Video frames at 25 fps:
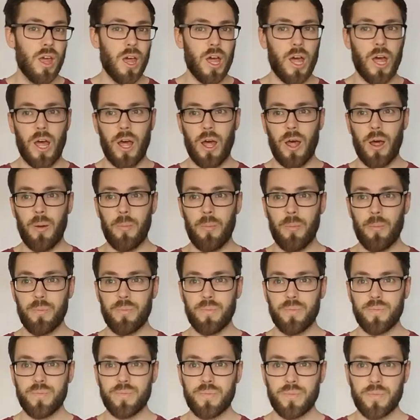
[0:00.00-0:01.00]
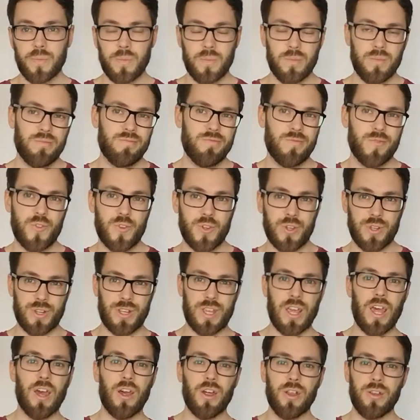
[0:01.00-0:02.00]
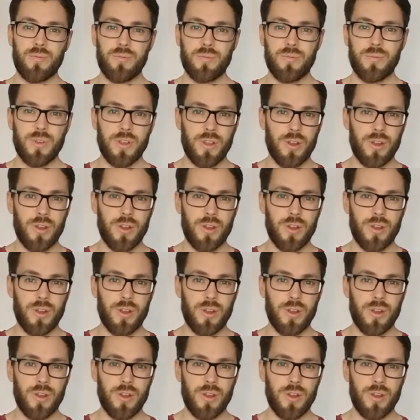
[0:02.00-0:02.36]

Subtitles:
to get